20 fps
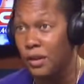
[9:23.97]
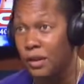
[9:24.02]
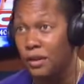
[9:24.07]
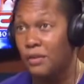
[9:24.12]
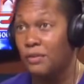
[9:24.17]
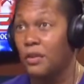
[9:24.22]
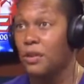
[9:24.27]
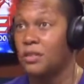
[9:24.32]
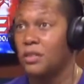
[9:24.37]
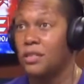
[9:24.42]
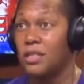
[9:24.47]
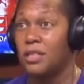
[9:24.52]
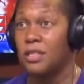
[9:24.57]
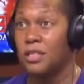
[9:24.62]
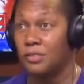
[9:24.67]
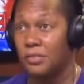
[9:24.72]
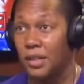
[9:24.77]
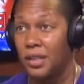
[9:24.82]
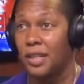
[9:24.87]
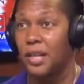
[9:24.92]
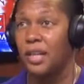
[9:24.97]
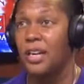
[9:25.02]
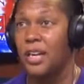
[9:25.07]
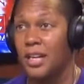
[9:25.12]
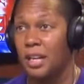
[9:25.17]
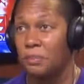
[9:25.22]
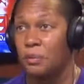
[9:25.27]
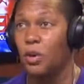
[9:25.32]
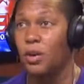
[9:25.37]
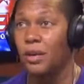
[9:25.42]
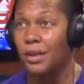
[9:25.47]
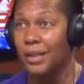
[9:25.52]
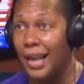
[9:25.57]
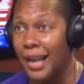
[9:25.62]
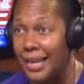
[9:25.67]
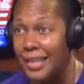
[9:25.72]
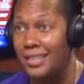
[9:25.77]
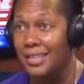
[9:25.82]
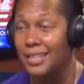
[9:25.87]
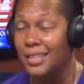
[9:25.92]
versus feeling kind of more
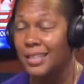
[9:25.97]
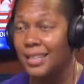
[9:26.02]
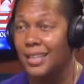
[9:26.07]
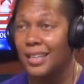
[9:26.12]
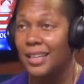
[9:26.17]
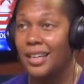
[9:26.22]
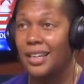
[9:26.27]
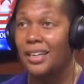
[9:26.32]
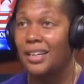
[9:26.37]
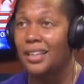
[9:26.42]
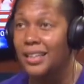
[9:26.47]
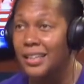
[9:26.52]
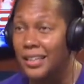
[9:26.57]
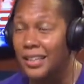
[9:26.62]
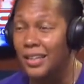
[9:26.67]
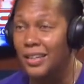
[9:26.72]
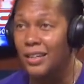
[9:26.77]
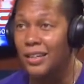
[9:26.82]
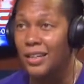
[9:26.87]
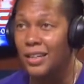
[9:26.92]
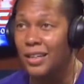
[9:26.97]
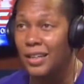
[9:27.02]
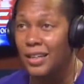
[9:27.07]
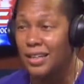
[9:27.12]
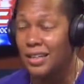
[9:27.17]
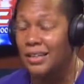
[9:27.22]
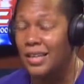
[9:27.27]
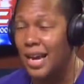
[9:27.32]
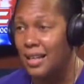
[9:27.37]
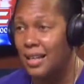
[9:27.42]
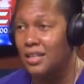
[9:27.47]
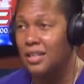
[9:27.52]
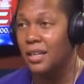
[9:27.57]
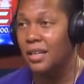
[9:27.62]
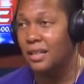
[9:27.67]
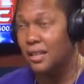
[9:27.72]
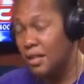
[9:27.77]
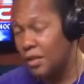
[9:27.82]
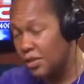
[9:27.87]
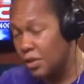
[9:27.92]
light and clear, that is
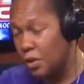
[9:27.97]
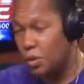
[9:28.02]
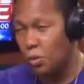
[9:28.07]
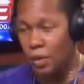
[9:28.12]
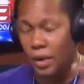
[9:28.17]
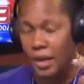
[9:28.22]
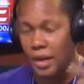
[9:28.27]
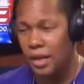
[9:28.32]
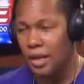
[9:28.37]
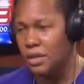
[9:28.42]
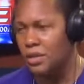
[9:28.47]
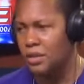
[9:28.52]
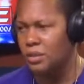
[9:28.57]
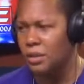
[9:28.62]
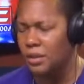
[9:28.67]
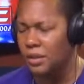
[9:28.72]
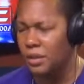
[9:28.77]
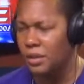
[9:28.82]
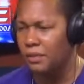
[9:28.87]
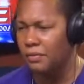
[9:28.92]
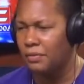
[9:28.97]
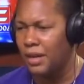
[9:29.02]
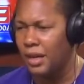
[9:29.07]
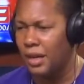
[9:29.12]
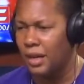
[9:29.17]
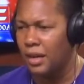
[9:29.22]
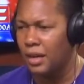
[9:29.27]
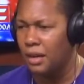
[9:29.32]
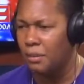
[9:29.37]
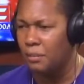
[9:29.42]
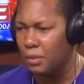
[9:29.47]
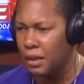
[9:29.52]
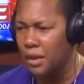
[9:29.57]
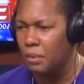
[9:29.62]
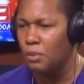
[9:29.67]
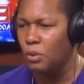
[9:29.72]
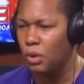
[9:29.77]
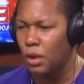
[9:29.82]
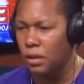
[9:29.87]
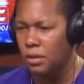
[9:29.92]
another way to identify and
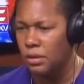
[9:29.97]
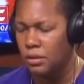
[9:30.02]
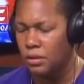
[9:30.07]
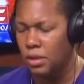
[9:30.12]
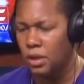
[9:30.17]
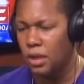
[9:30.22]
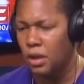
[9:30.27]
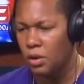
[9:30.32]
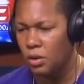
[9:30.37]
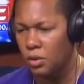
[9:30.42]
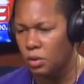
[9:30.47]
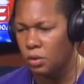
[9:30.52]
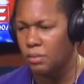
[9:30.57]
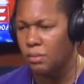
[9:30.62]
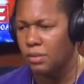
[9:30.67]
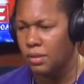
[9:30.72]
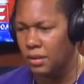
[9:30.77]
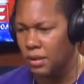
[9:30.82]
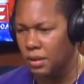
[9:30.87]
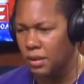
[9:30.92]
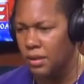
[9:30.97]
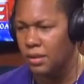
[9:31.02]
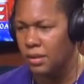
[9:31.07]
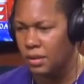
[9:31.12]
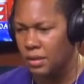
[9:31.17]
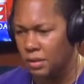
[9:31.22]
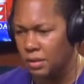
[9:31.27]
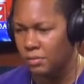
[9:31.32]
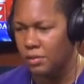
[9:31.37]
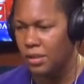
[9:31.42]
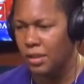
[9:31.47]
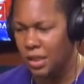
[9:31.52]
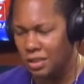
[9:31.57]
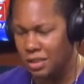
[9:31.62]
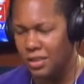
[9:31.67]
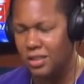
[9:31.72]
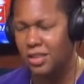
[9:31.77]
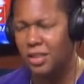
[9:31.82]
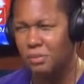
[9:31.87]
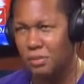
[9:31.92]
bring more to home the
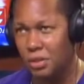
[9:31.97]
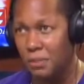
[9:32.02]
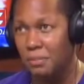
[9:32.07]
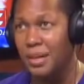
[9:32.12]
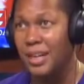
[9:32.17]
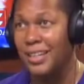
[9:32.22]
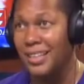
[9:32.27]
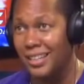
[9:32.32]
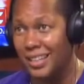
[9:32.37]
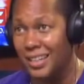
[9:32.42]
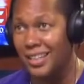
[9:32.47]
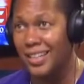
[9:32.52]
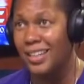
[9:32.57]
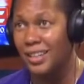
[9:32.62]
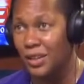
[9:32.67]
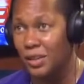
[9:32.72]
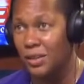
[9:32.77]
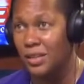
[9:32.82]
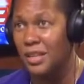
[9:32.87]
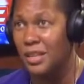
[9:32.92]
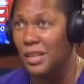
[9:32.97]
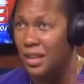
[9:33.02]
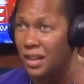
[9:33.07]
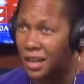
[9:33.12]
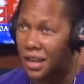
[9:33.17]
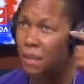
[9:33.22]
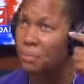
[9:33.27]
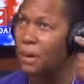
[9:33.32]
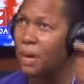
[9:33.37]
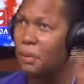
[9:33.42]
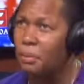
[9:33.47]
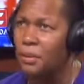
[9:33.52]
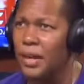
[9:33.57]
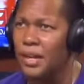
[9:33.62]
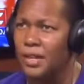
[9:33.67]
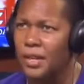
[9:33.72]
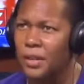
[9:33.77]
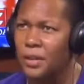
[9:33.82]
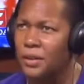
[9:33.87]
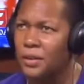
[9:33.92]
relationship to my gut health and my
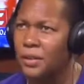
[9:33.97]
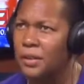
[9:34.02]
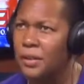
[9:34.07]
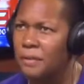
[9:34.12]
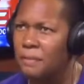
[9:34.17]
brain health.